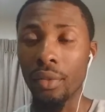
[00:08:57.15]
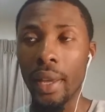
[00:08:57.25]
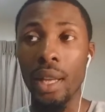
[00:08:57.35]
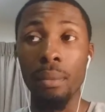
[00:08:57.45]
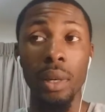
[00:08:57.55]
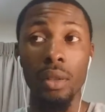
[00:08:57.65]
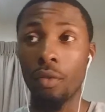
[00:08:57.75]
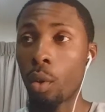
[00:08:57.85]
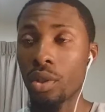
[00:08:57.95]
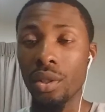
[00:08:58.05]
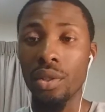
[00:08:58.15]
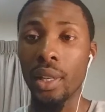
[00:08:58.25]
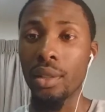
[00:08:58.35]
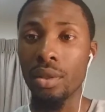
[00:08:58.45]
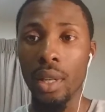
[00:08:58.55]
fan, but Forza
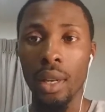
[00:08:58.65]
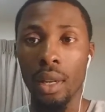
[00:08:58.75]
6,